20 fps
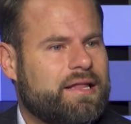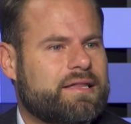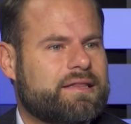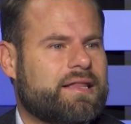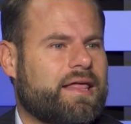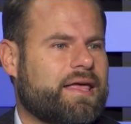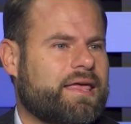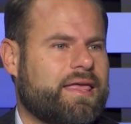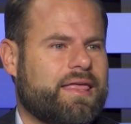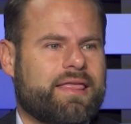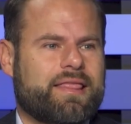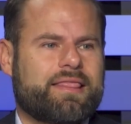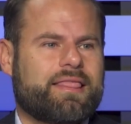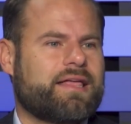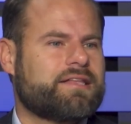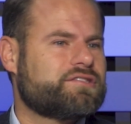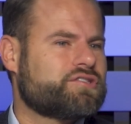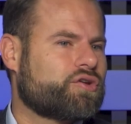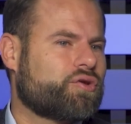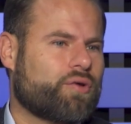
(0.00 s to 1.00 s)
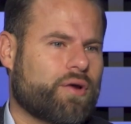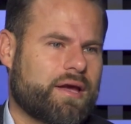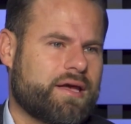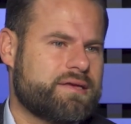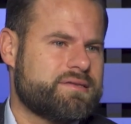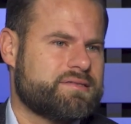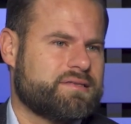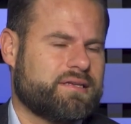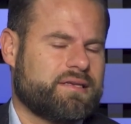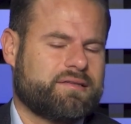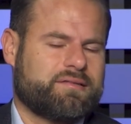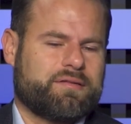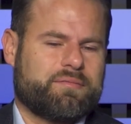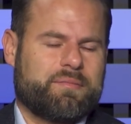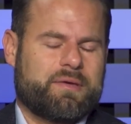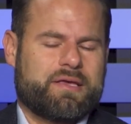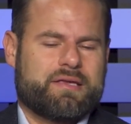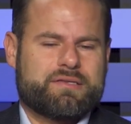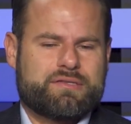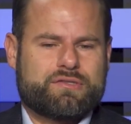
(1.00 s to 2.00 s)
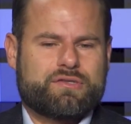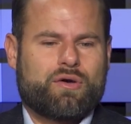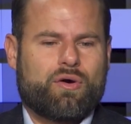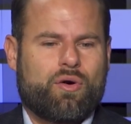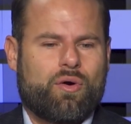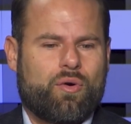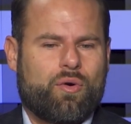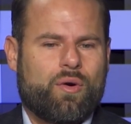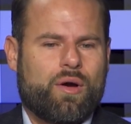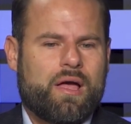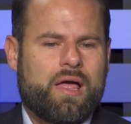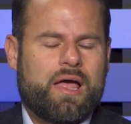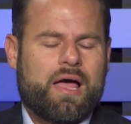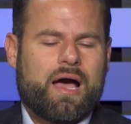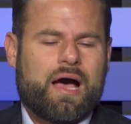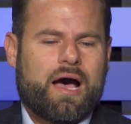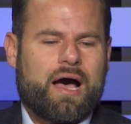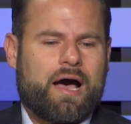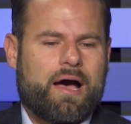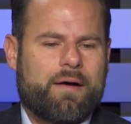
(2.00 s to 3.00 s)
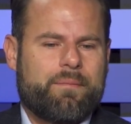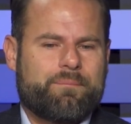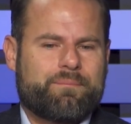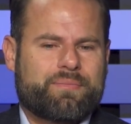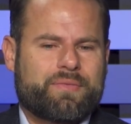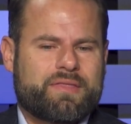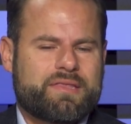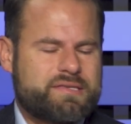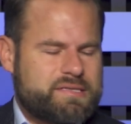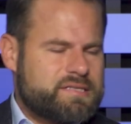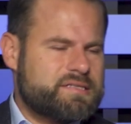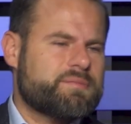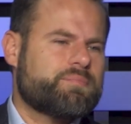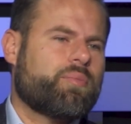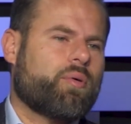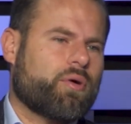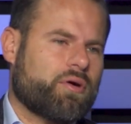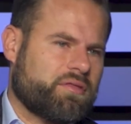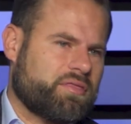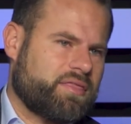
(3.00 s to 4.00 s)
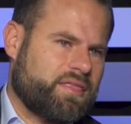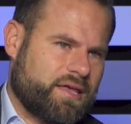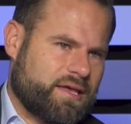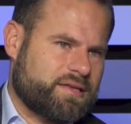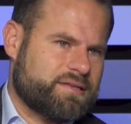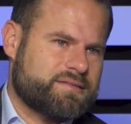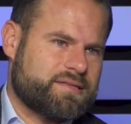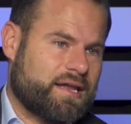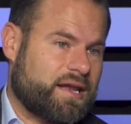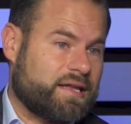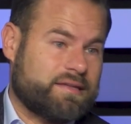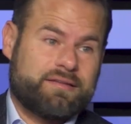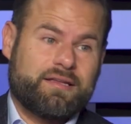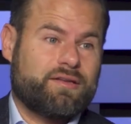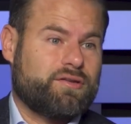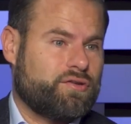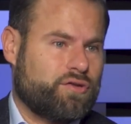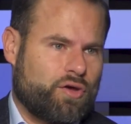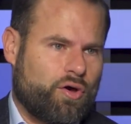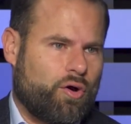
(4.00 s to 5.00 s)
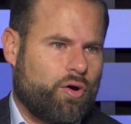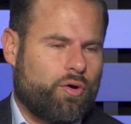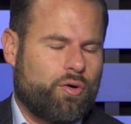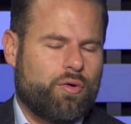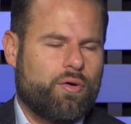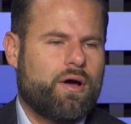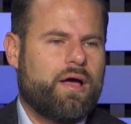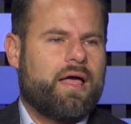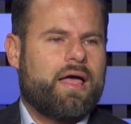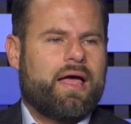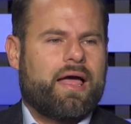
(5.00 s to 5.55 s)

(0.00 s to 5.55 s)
Like, that's crazy to me. So this is important things that I didn't know.